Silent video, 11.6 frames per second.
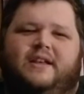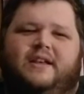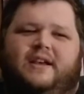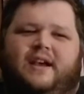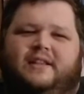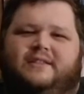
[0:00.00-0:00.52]

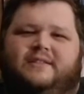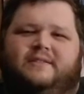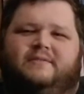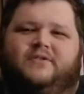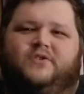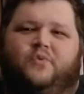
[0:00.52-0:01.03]
it's
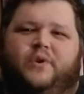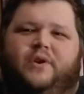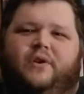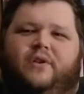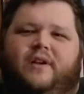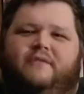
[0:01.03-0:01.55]

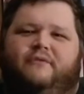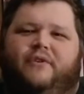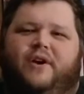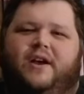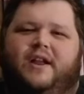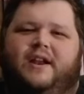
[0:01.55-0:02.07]
surreal and
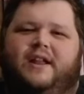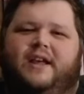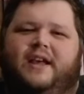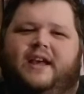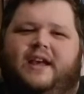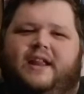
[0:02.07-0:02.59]
fun
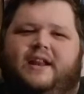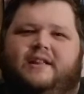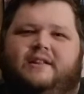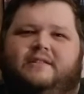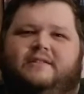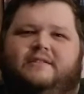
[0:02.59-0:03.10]

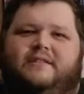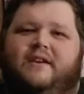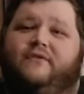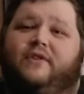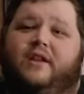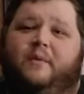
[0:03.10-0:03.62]
and
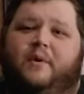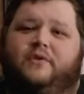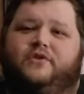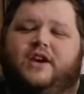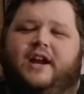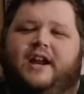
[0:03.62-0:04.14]
definitely worth
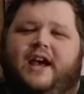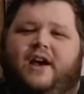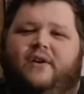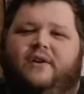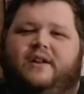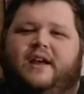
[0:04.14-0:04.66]
checking
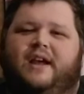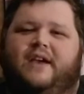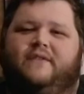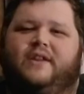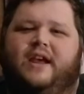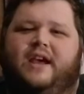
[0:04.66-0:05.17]
out. I
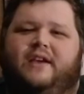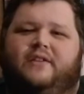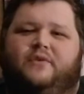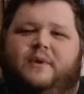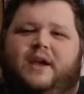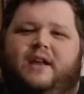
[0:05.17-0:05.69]
gave it a
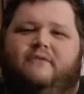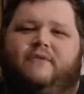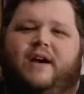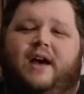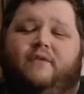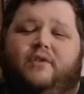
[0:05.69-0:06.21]
3 out of
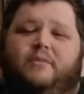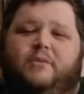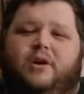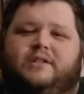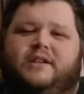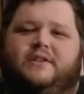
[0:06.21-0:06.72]
5 on the
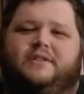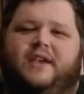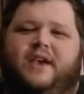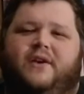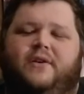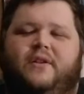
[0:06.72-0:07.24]
Martell
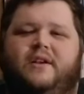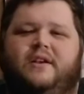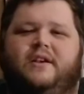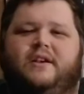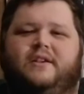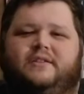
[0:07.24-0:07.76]
scale.
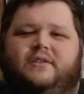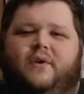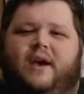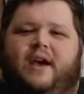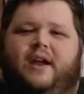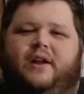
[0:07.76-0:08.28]
So go
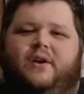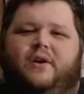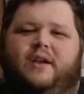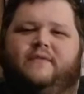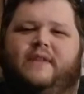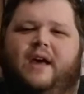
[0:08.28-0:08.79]
ahead and go
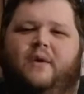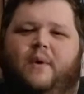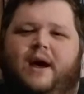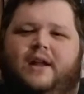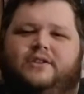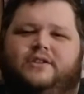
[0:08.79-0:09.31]
give that a
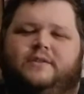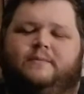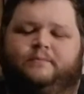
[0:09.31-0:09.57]
watch.